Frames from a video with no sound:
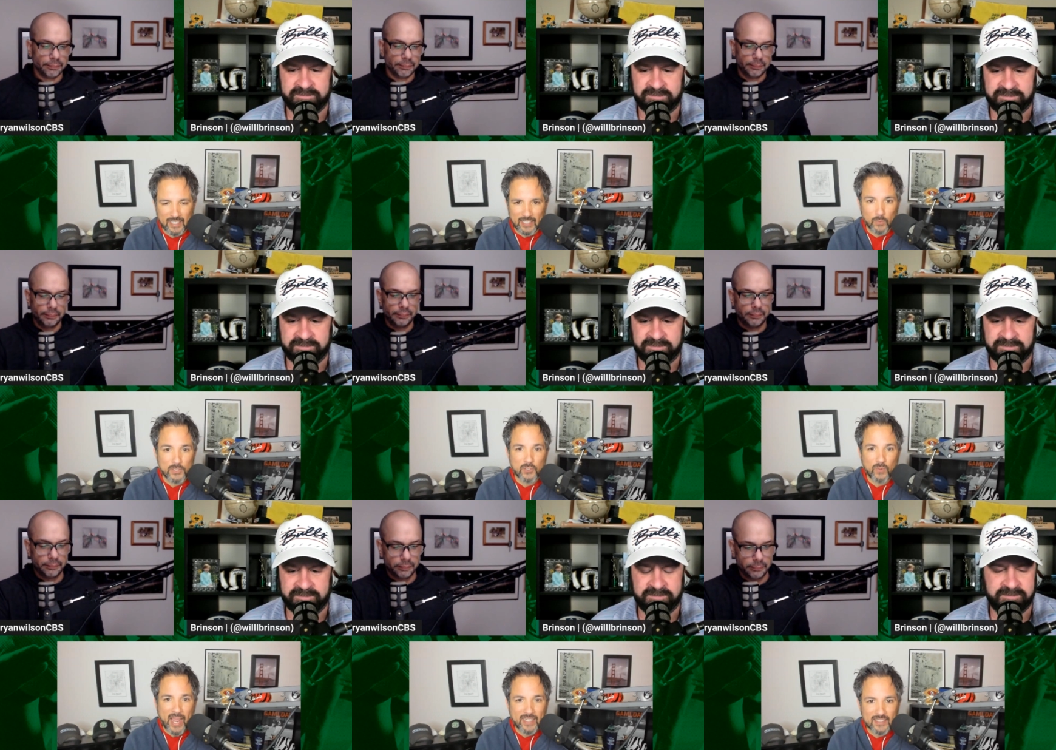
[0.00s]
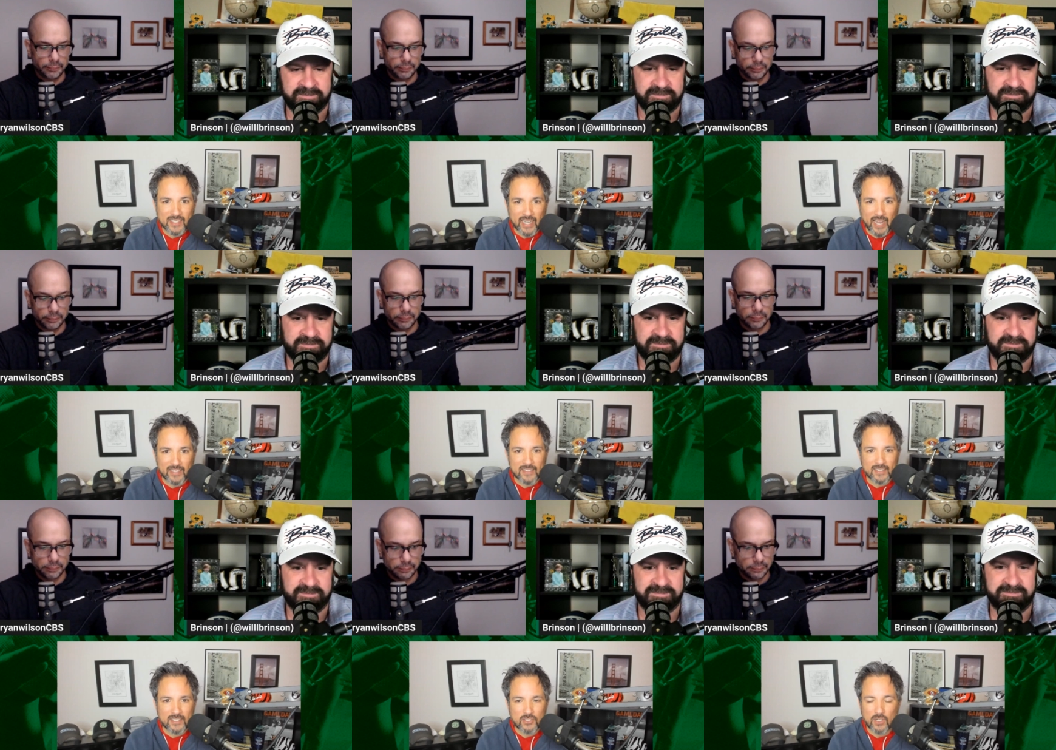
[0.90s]
Speaker 1: he was erratic today and
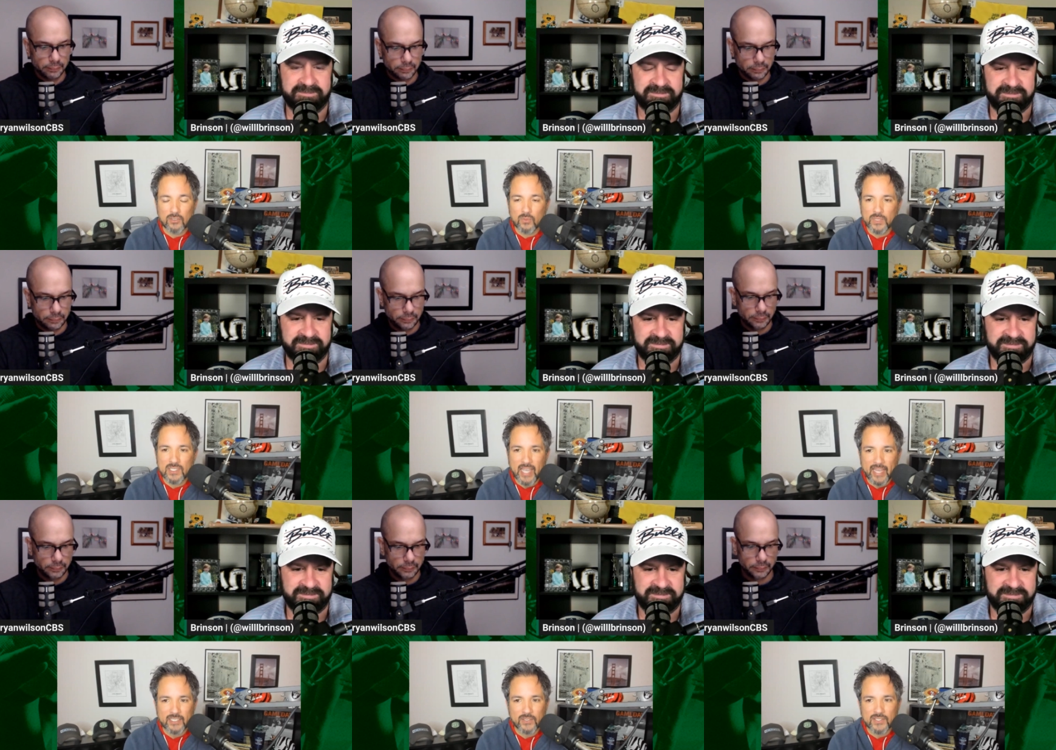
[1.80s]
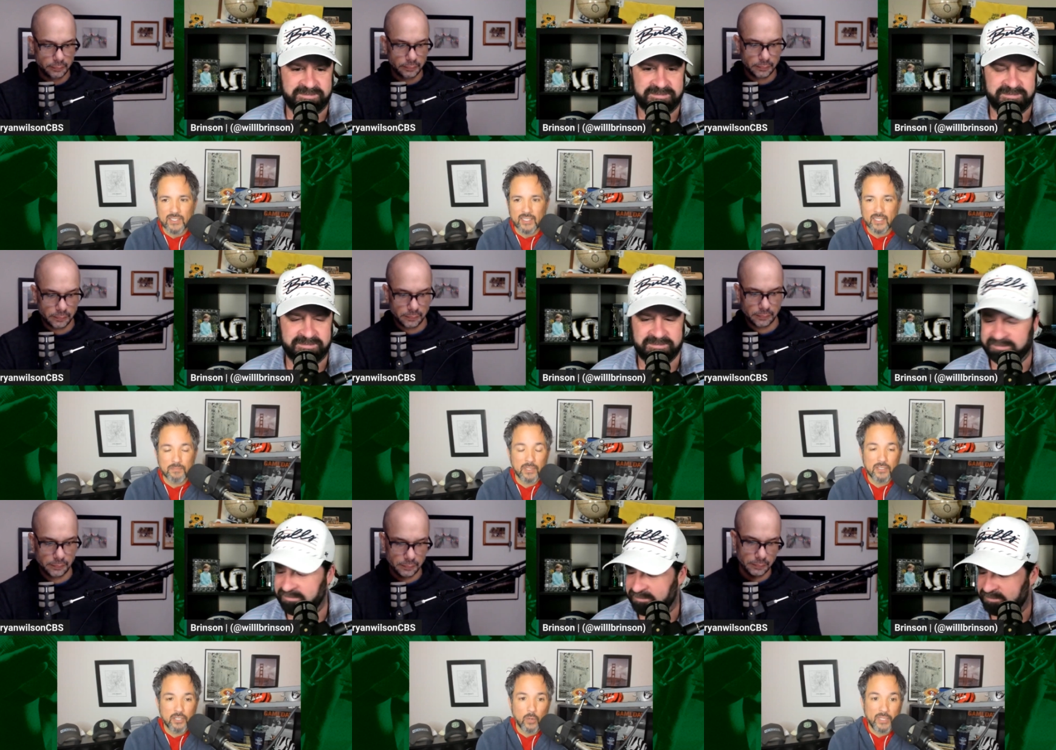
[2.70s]
he struggled with his accuracy.
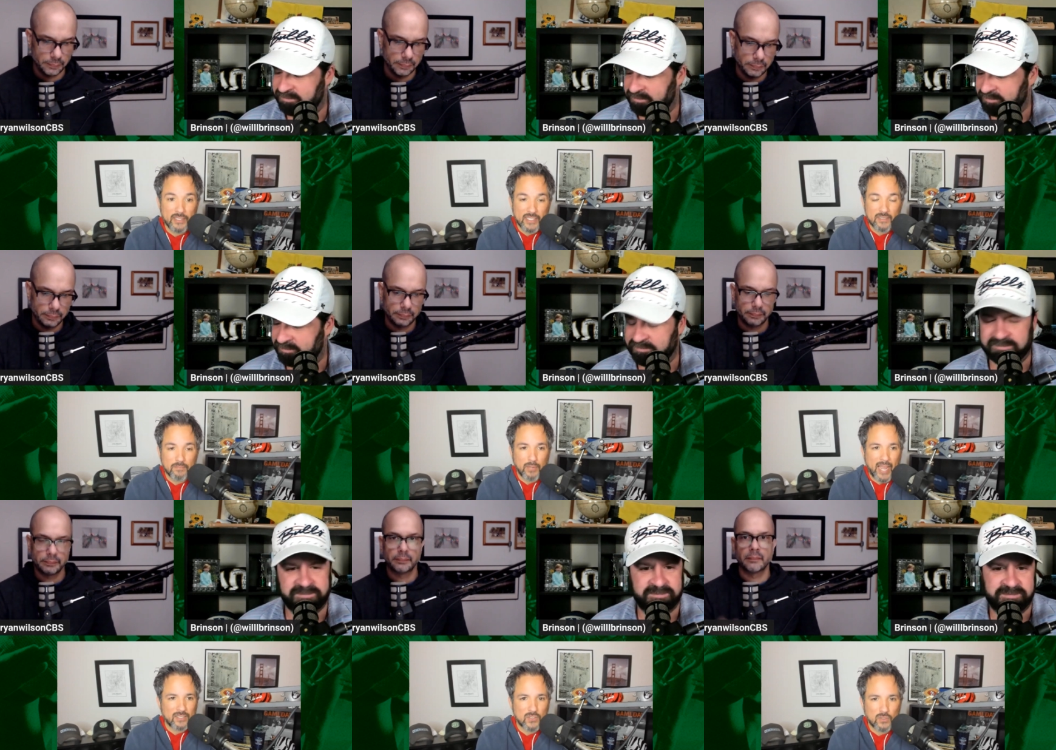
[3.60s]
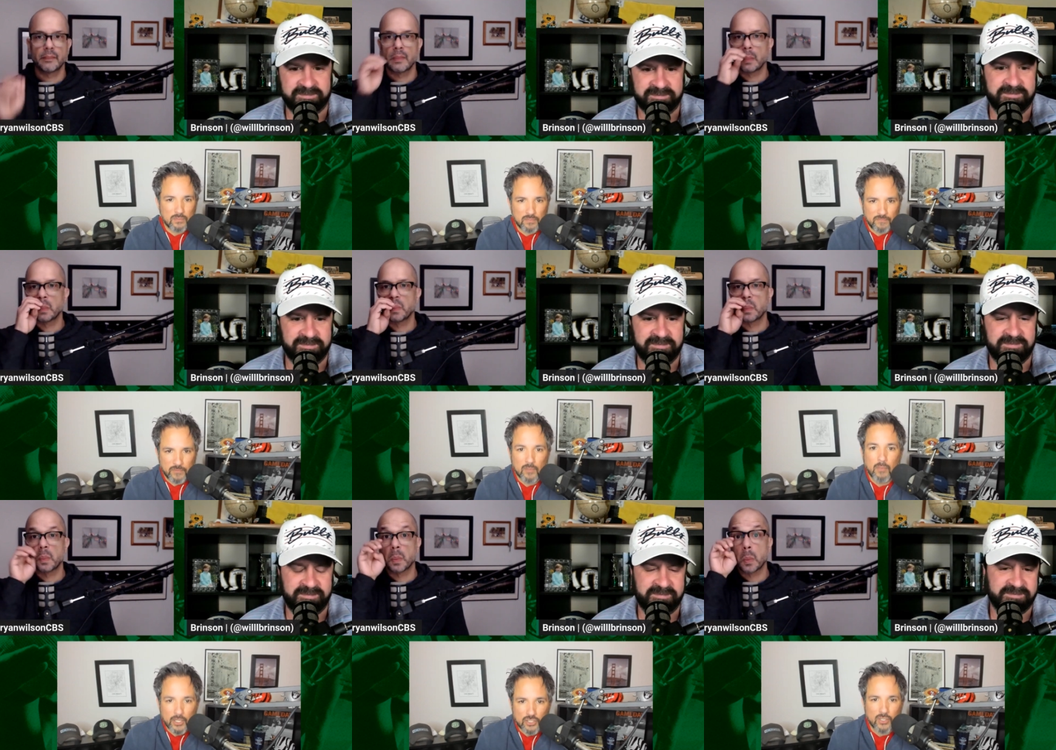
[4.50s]
But, you know, he didn't practice for
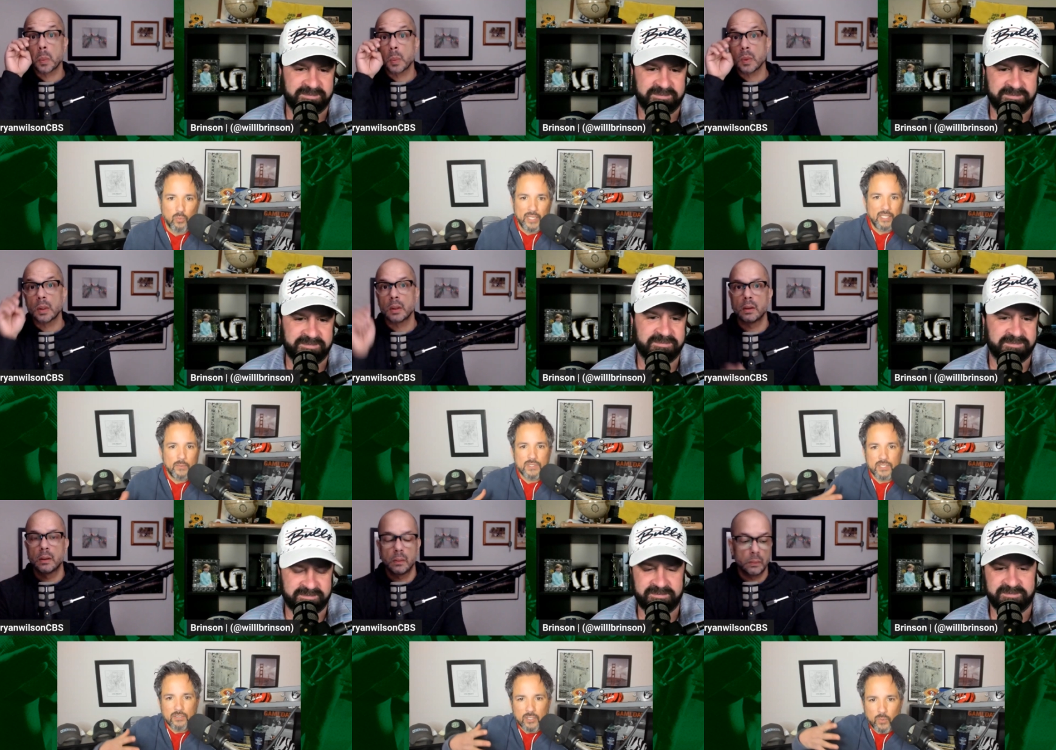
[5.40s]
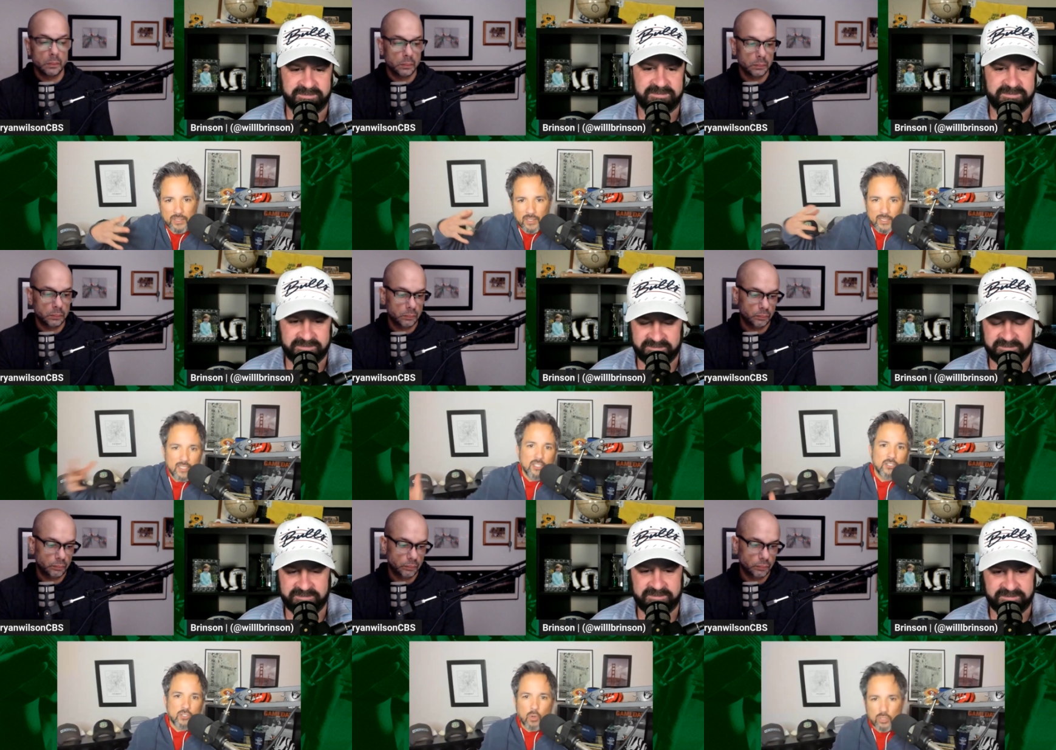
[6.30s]
much of the week. He was dealing with
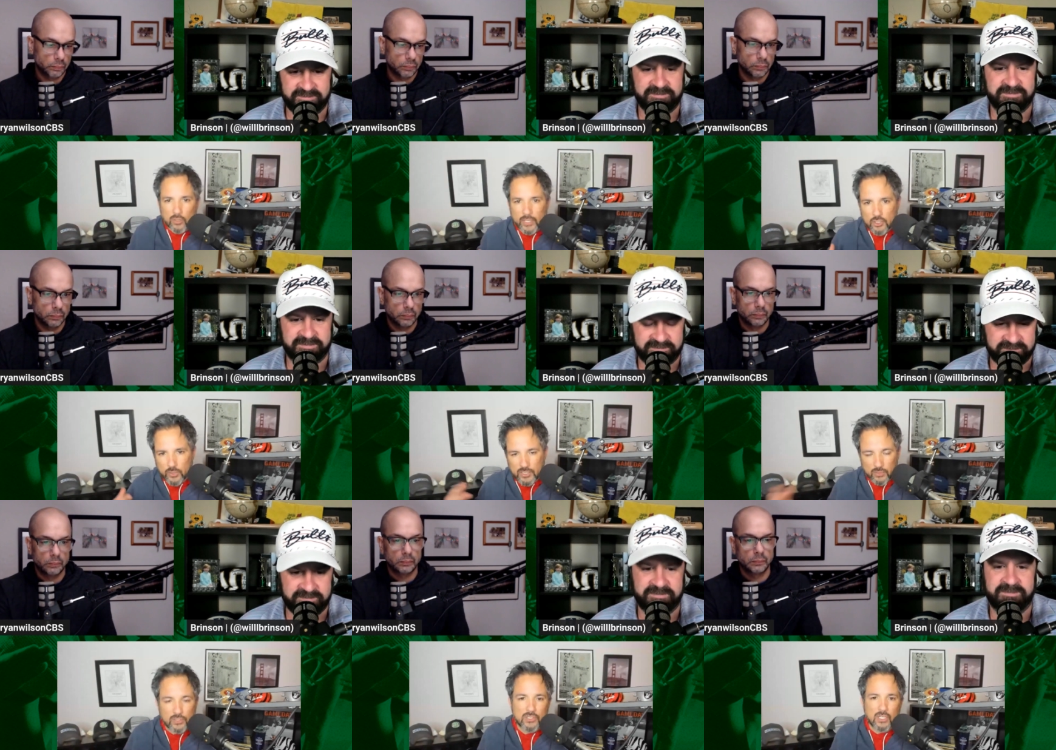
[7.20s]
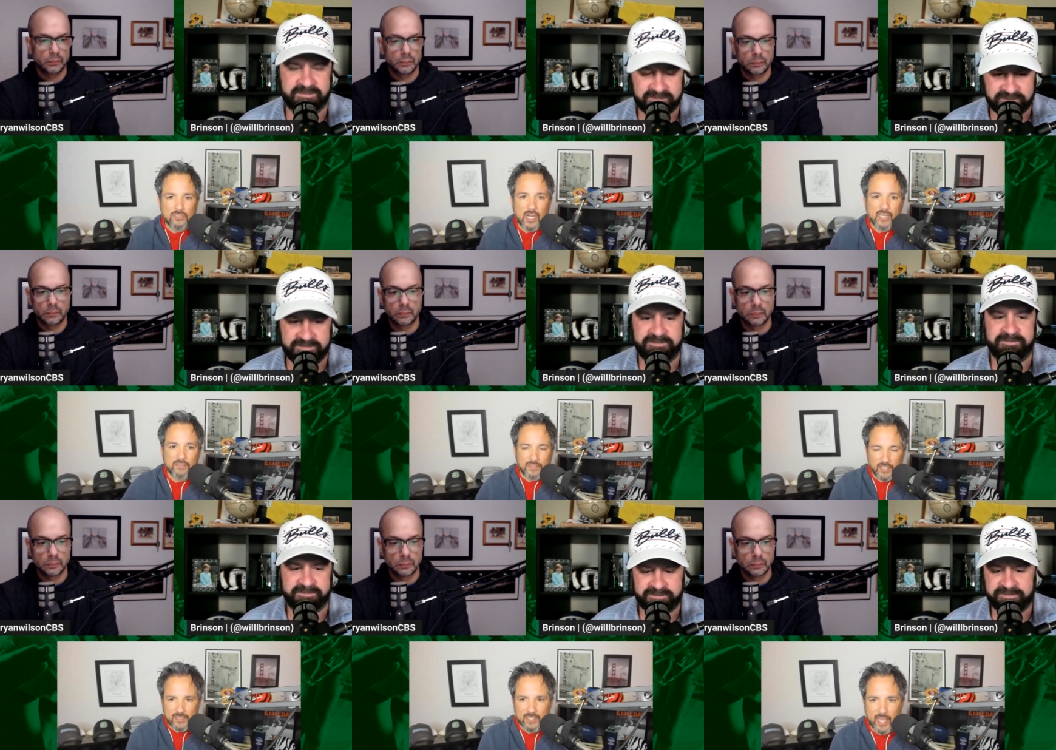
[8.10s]
shoulder injury. So there's a lot of
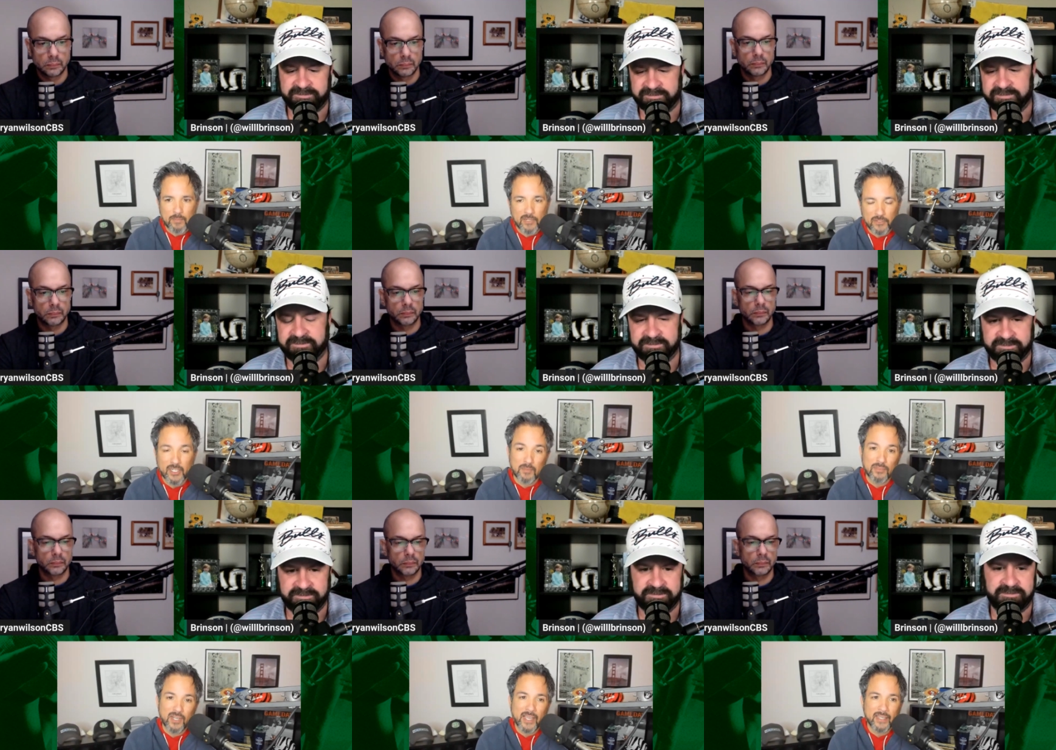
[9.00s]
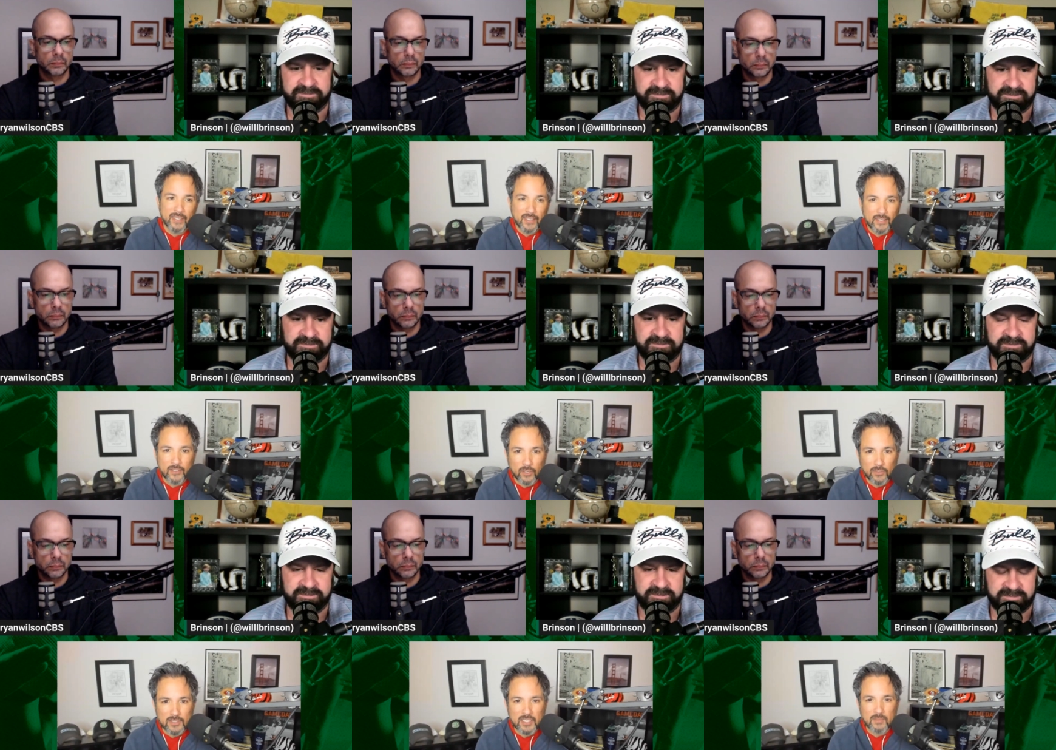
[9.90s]
things to that. But if you're going to play, you know,
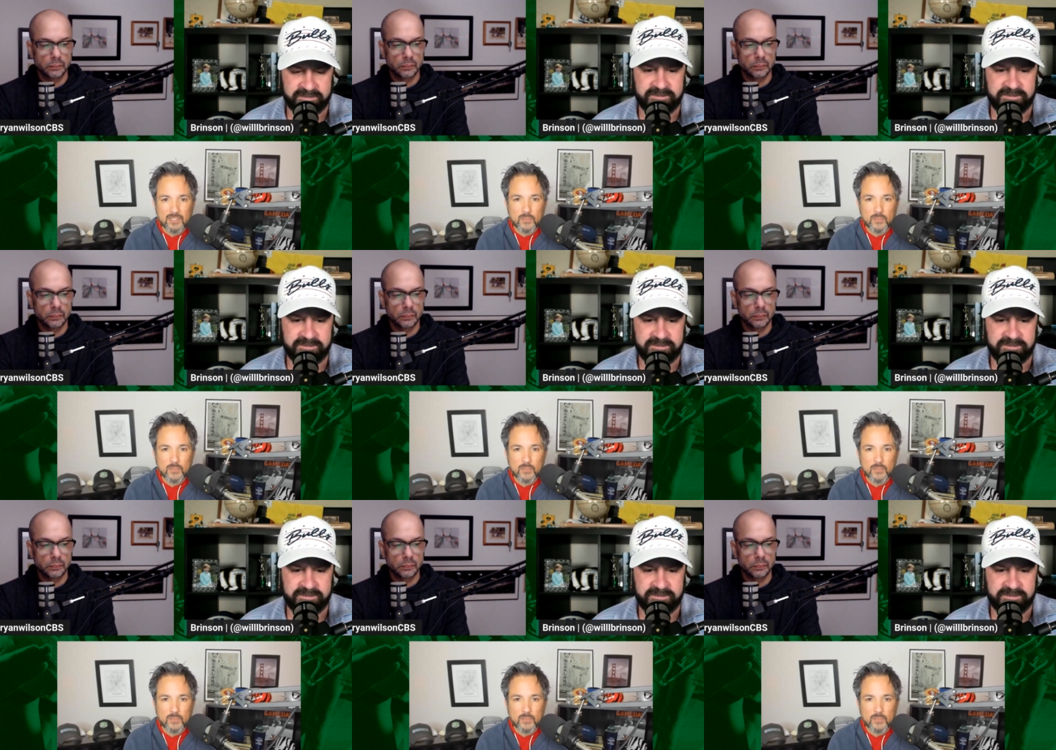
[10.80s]
your team